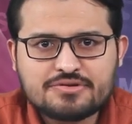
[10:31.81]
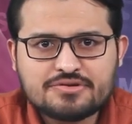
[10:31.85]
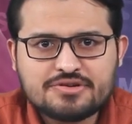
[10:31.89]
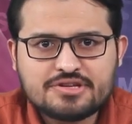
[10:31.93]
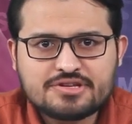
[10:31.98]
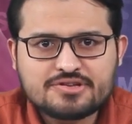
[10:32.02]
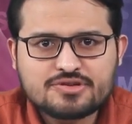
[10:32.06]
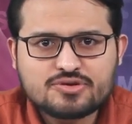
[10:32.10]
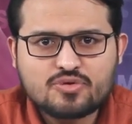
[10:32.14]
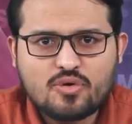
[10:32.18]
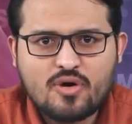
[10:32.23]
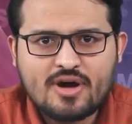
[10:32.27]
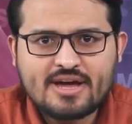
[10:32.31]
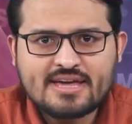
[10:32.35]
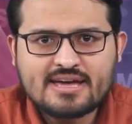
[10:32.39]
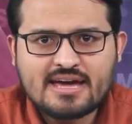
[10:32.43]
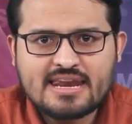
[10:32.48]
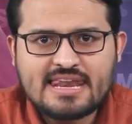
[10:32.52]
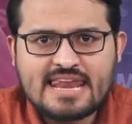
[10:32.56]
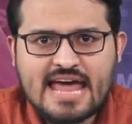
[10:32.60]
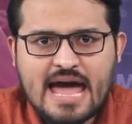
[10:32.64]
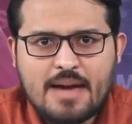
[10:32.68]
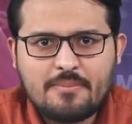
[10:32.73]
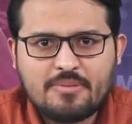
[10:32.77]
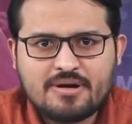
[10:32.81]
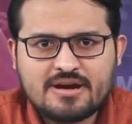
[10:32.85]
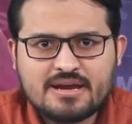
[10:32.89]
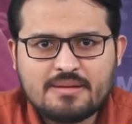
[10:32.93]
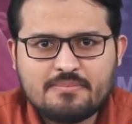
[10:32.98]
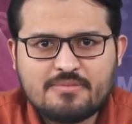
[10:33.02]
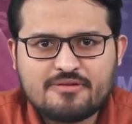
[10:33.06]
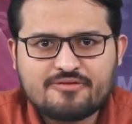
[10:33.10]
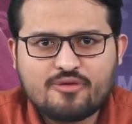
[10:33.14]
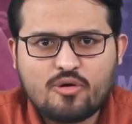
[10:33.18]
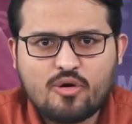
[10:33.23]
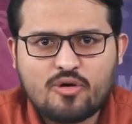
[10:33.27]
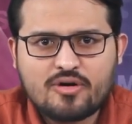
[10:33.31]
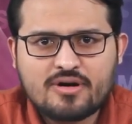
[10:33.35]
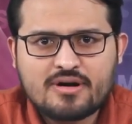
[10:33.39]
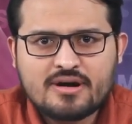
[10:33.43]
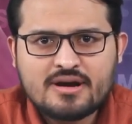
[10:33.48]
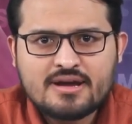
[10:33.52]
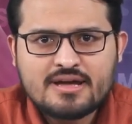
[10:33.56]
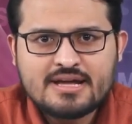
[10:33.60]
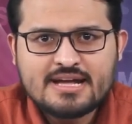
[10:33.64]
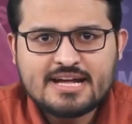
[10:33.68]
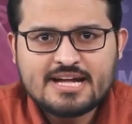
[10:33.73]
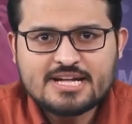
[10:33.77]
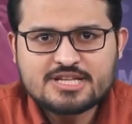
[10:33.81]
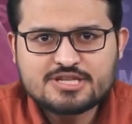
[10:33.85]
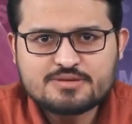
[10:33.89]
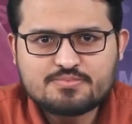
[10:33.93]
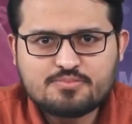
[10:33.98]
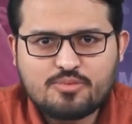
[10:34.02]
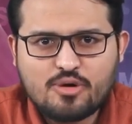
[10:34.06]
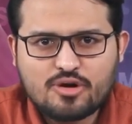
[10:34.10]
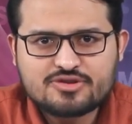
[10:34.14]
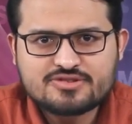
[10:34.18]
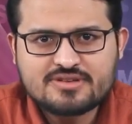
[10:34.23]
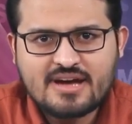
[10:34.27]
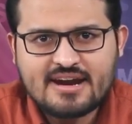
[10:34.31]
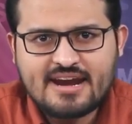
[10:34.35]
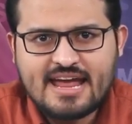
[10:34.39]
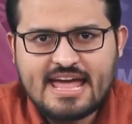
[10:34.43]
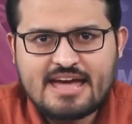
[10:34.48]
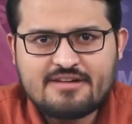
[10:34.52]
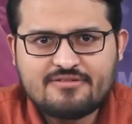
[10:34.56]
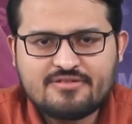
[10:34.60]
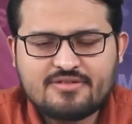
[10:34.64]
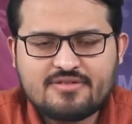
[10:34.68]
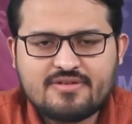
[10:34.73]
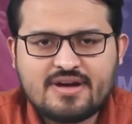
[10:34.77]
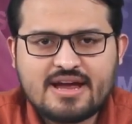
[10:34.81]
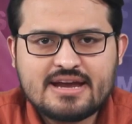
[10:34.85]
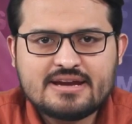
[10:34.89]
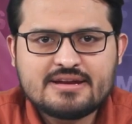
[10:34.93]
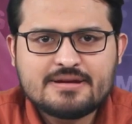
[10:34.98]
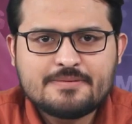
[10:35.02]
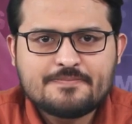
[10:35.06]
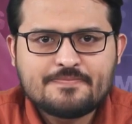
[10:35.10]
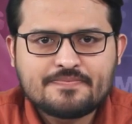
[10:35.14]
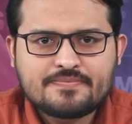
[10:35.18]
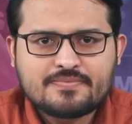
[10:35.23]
to destroying a library before its books are ever read.